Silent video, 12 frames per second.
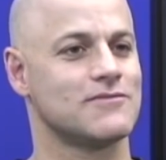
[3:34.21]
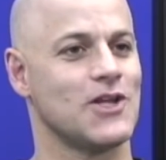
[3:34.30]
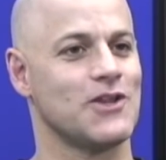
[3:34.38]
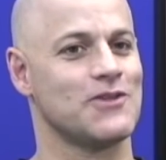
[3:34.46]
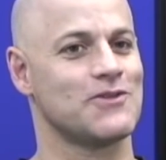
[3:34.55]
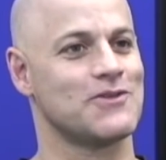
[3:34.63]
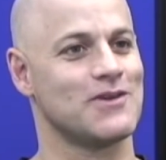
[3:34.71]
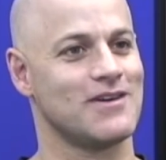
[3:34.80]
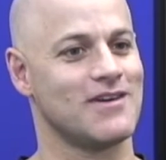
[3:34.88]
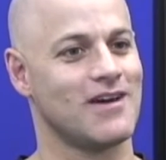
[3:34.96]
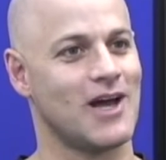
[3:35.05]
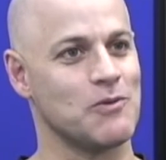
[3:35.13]
And
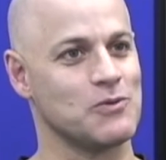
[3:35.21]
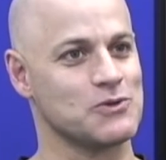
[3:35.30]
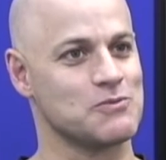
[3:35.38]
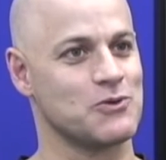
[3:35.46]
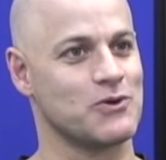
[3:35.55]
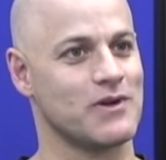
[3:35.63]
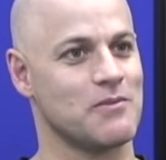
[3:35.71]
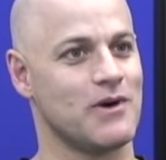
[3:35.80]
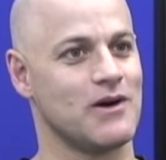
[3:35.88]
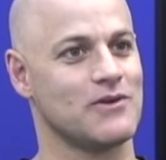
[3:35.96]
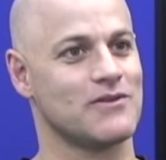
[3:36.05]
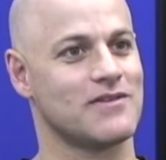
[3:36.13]
I was born
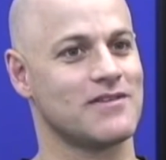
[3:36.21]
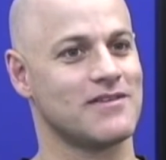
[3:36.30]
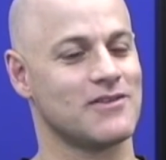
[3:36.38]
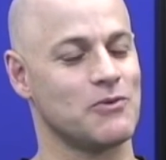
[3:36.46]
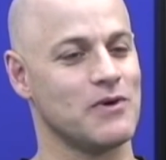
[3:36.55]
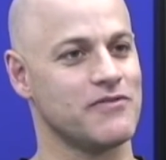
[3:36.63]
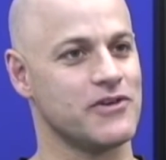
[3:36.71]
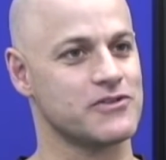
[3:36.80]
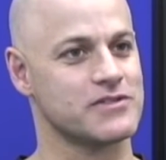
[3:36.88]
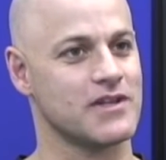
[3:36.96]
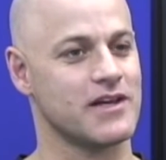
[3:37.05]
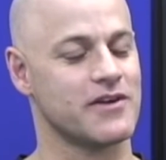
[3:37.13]
about 12
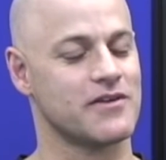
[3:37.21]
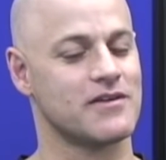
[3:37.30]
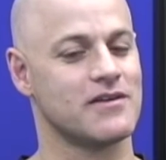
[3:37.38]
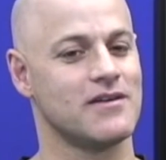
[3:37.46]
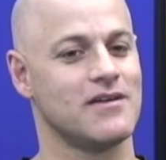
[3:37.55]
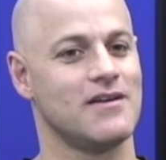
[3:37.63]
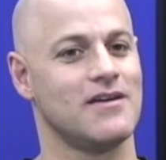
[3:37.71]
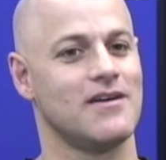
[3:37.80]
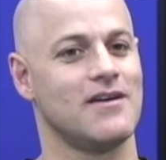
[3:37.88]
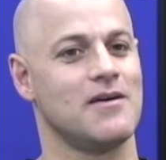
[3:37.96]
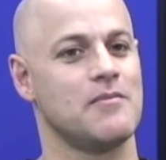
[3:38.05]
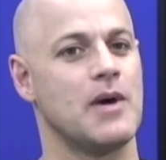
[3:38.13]
years later.
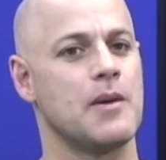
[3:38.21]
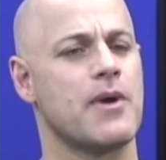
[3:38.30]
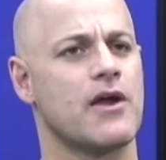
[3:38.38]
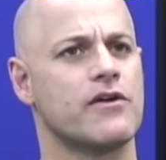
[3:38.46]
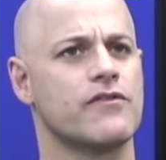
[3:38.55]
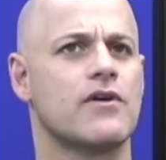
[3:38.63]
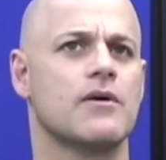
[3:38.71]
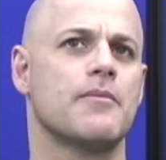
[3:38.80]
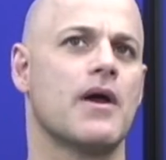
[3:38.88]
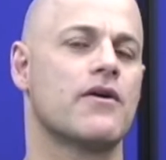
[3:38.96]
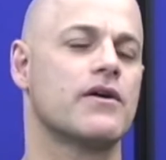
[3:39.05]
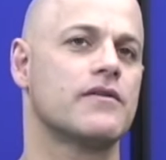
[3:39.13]
My parents got
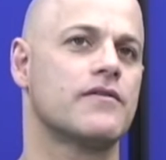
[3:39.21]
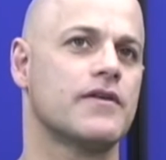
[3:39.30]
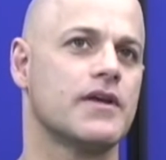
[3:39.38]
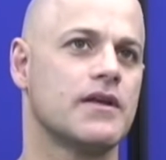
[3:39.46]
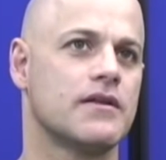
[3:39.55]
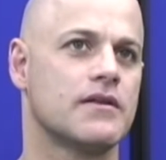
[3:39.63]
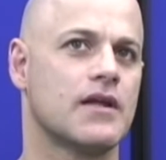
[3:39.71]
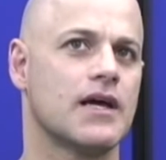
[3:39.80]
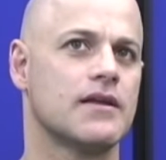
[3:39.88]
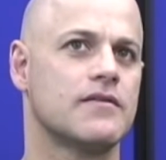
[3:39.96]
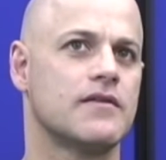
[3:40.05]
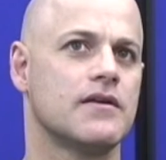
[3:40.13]
married in
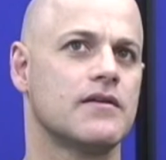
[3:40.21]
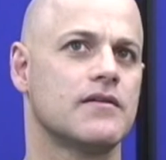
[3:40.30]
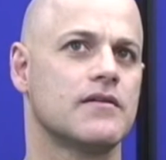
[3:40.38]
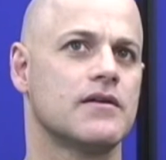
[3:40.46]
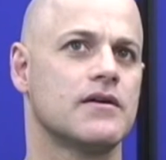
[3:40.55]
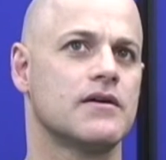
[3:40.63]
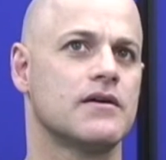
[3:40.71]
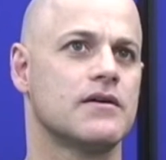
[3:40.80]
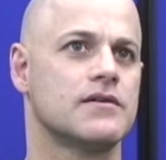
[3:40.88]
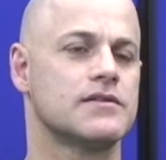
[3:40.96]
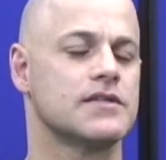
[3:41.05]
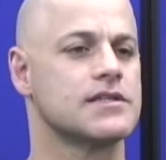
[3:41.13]

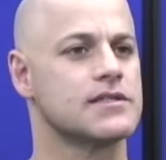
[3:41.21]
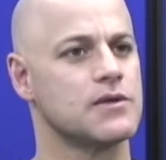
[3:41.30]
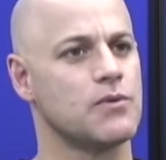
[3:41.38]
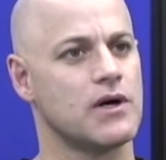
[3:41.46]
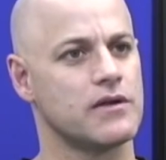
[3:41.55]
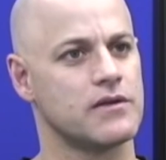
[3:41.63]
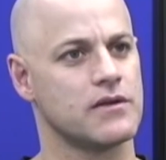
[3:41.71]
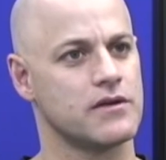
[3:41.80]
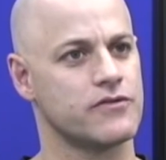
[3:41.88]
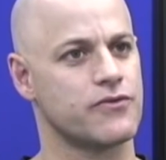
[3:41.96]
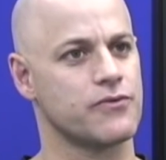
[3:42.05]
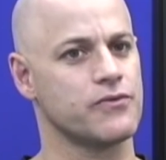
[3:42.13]
1961
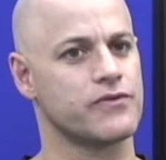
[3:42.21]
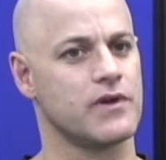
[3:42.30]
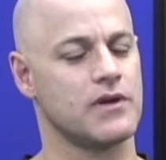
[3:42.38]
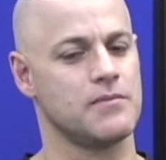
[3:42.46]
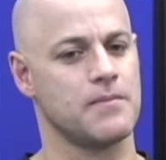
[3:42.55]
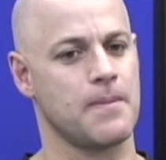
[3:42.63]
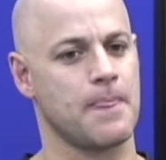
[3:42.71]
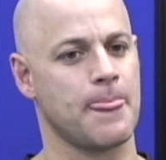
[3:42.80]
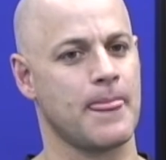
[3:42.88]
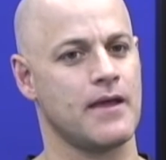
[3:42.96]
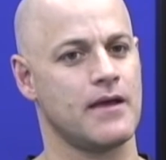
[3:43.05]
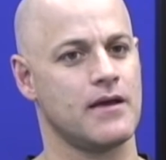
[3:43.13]
in Jerusalem,
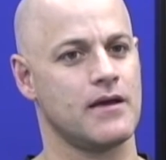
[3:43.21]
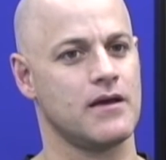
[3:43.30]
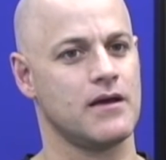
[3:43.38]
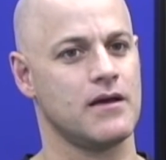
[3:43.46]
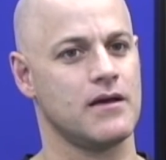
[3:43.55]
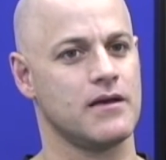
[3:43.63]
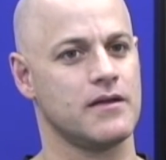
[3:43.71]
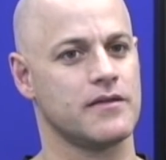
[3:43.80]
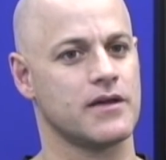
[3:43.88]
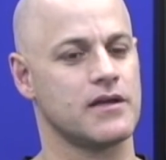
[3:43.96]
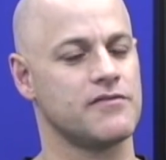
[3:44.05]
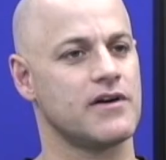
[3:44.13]
in
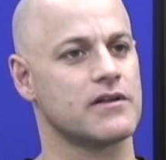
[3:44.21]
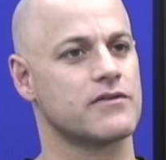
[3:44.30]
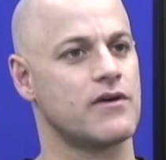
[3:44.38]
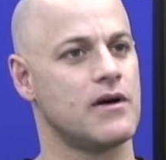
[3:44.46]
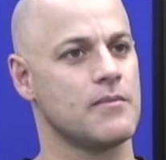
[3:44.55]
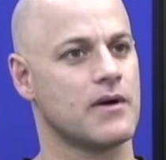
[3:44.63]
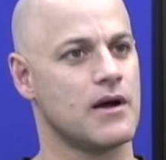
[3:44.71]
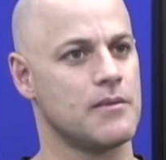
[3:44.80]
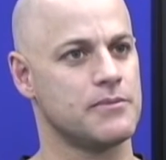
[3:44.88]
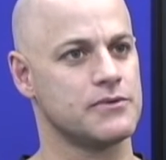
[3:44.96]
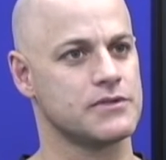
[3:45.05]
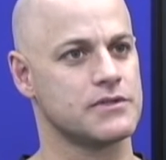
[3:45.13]
the Givat Ram
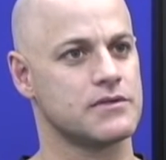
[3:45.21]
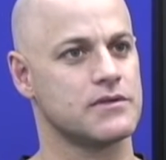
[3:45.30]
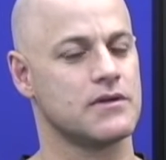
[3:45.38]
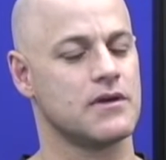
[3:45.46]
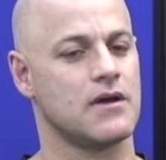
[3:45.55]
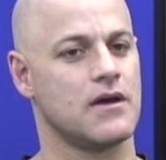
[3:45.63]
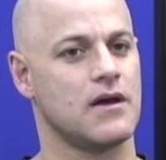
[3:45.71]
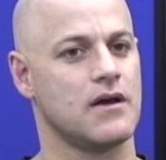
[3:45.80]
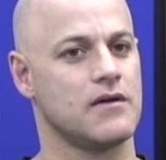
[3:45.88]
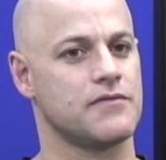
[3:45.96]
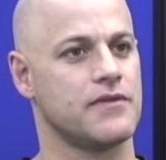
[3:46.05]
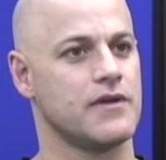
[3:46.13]
campus
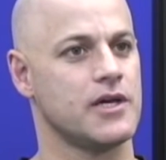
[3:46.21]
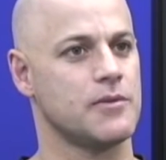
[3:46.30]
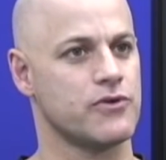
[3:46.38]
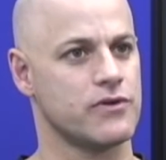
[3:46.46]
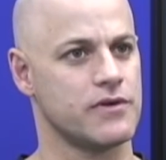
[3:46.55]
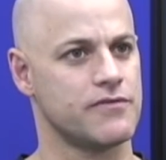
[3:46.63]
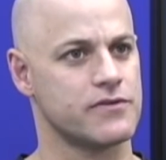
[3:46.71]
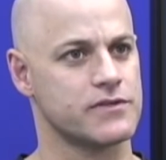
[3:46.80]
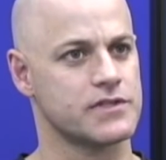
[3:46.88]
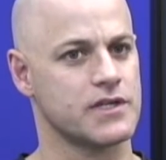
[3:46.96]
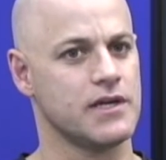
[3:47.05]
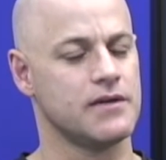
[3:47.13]
of the Hebrew
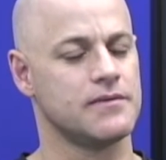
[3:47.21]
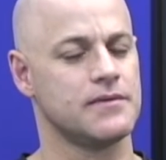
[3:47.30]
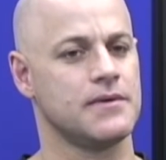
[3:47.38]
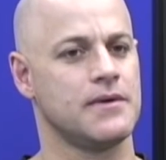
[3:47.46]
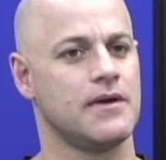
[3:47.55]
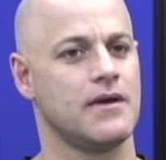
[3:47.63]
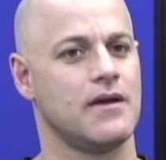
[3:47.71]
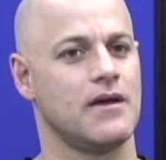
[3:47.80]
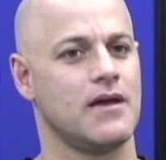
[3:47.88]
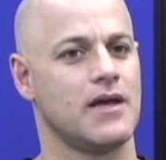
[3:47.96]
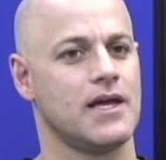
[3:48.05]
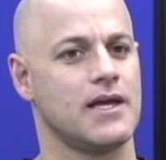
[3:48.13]
University.
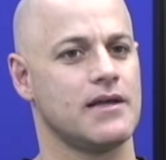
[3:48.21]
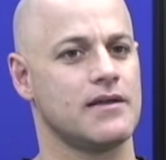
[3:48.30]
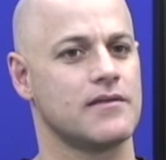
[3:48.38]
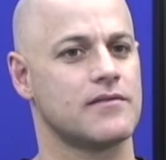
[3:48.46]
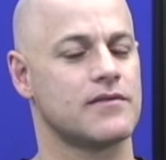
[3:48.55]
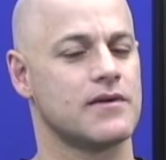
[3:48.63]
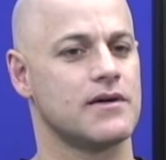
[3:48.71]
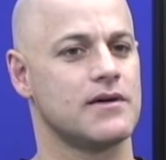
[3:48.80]
And